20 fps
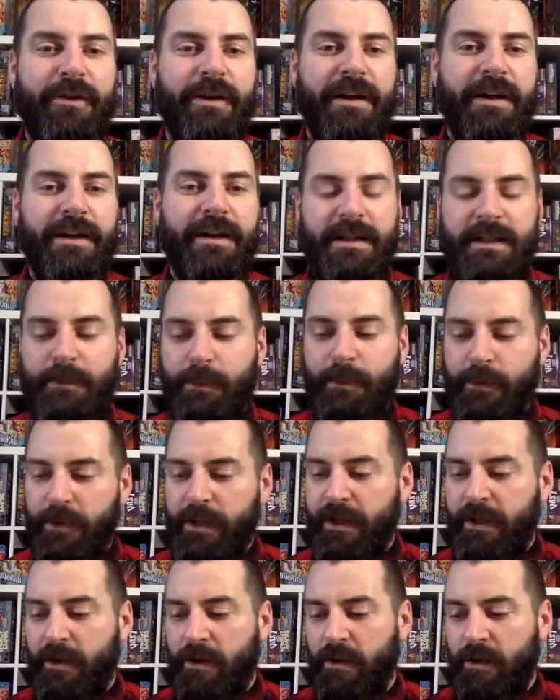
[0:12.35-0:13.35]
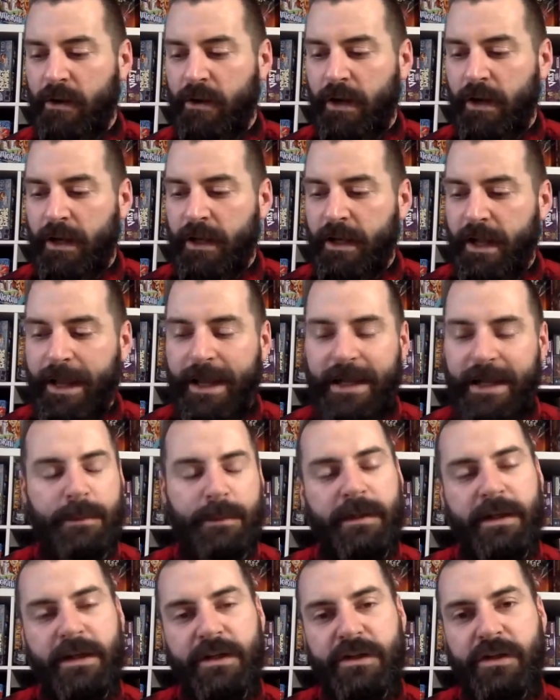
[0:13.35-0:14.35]
is putting on
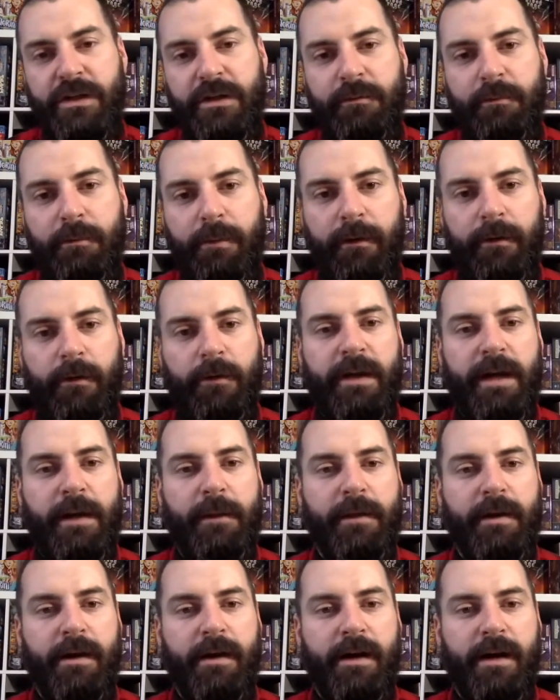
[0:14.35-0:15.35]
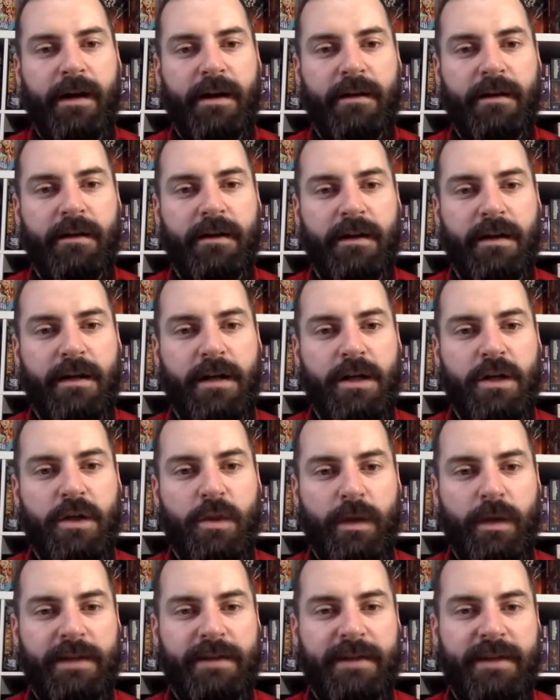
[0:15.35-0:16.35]
Expedition Prototype Con
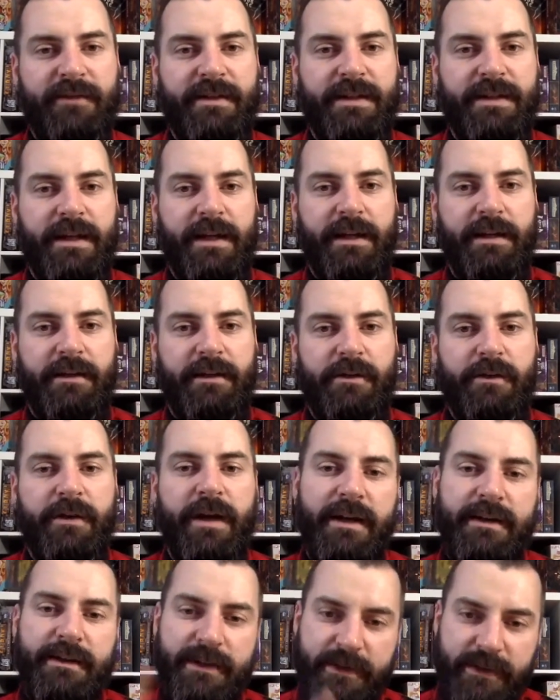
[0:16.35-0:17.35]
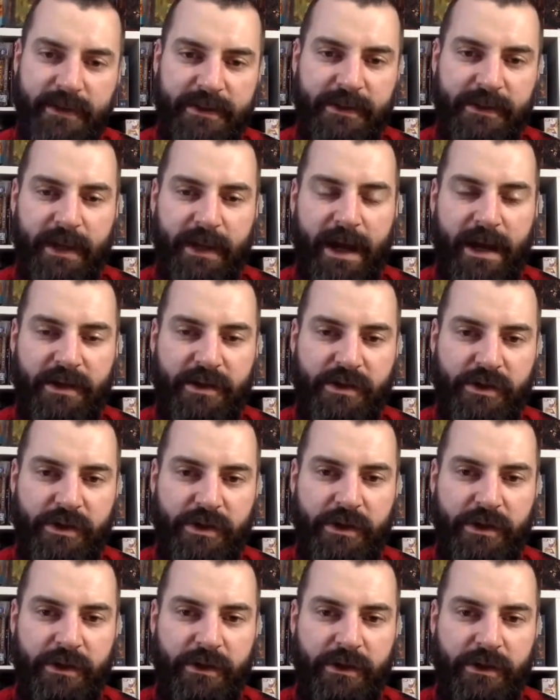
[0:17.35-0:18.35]
2017. You guys did this last
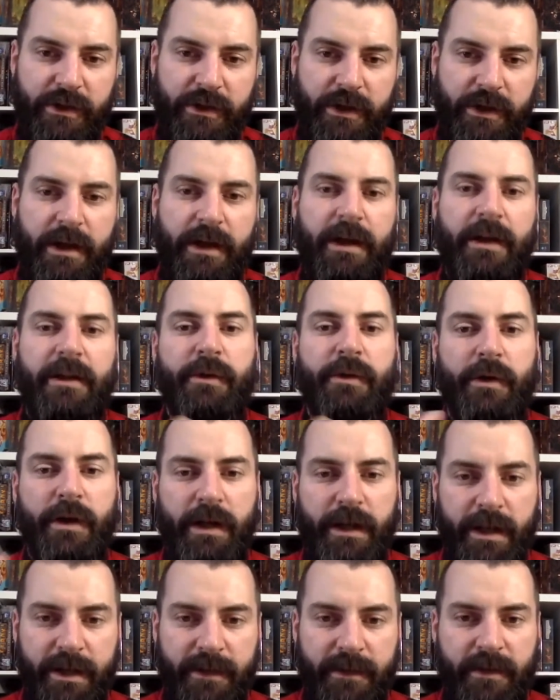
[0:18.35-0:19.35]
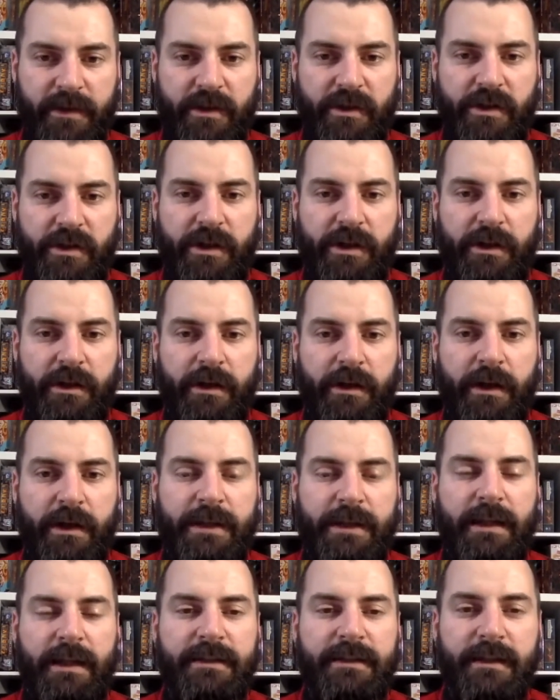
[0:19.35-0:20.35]
year and doing it again this year.
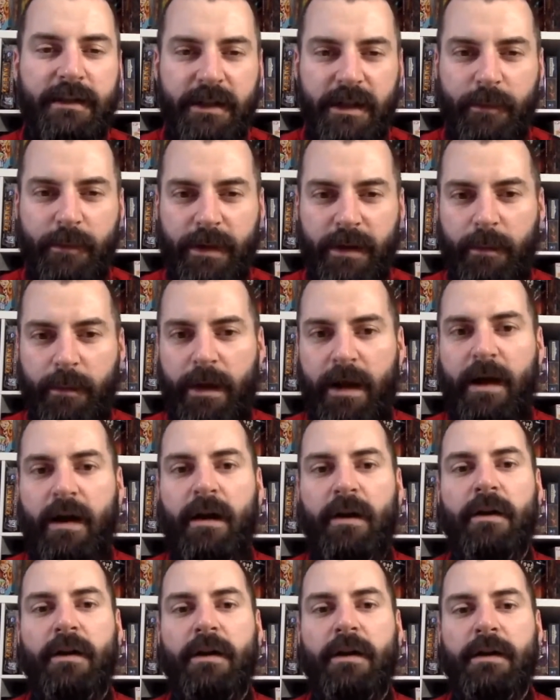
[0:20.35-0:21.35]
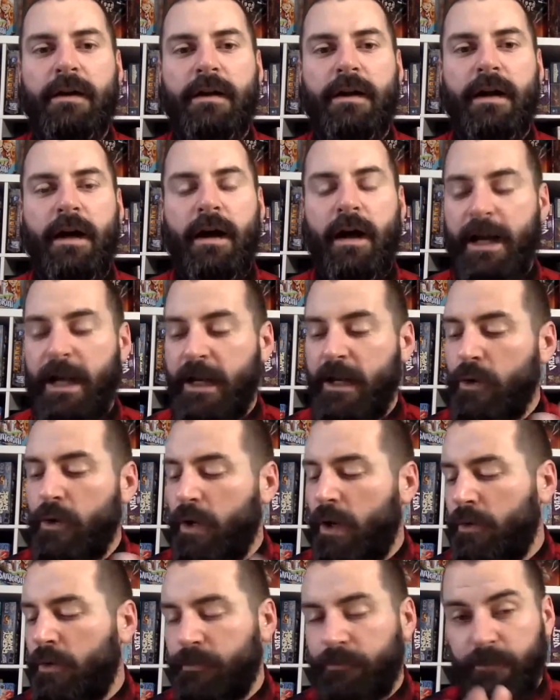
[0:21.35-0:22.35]
Tell us a little bit about, and I
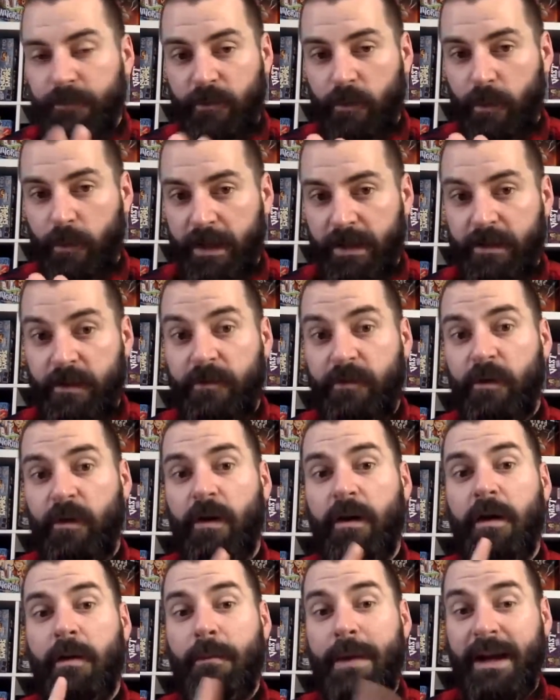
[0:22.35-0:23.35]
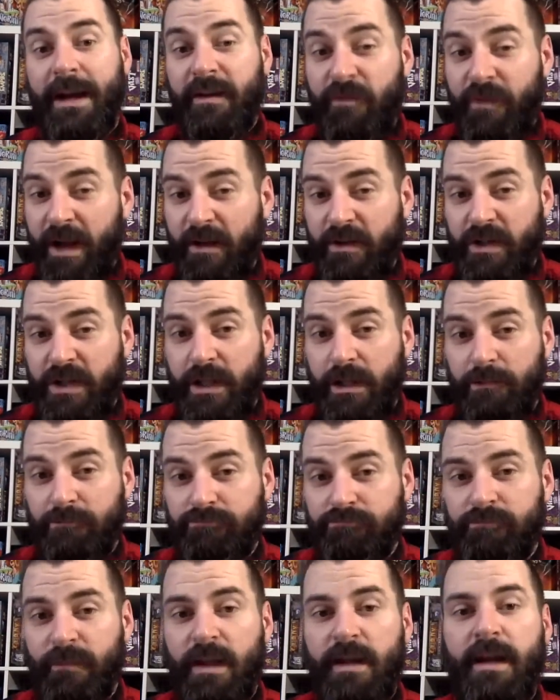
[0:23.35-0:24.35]
know before we get too far, Megan Fauci
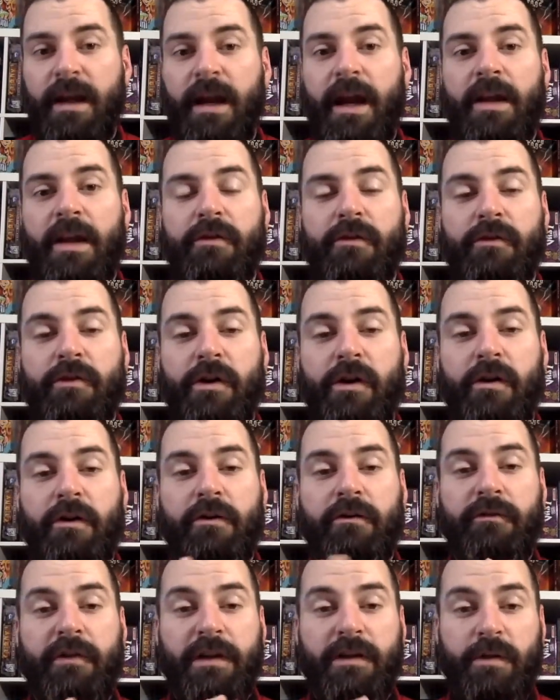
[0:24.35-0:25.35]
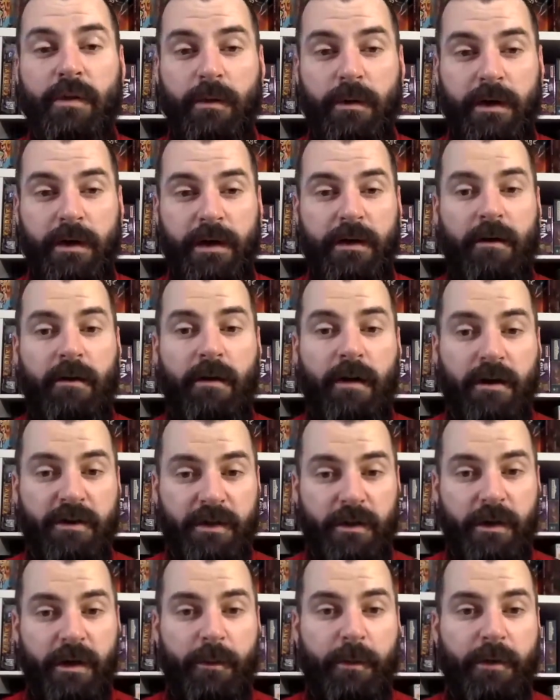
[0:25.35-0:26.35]
and your daughter Victoria are
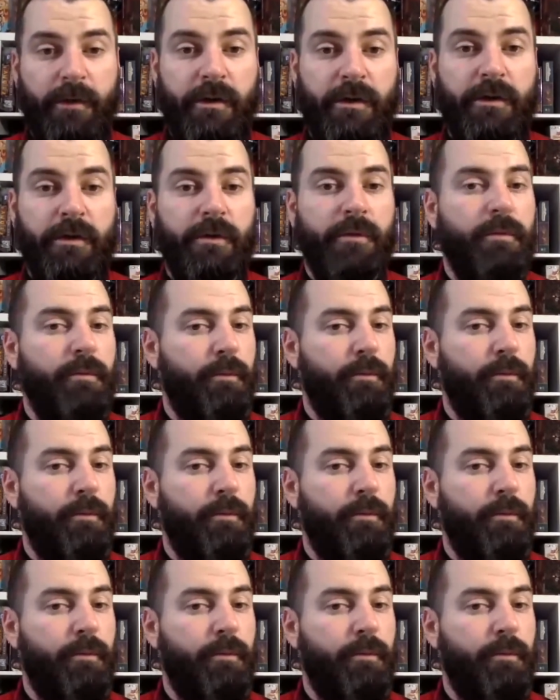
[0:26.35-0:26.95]
also helping you